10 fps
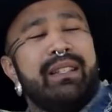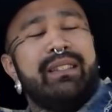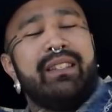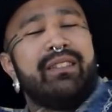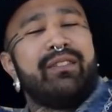is
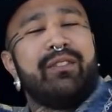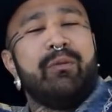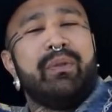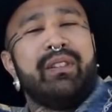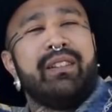this
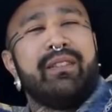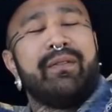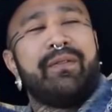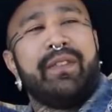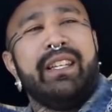stupid
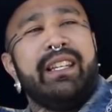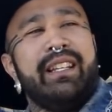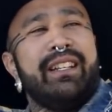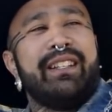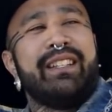fee
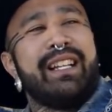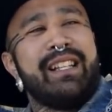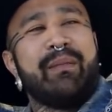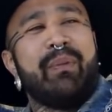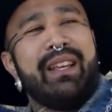that I
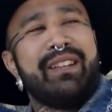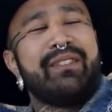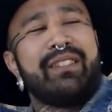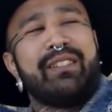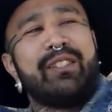have to pay? I was
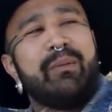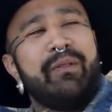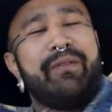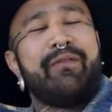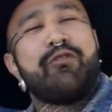like, this should be
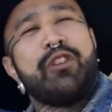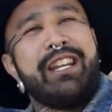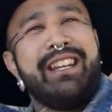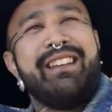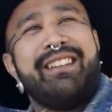free.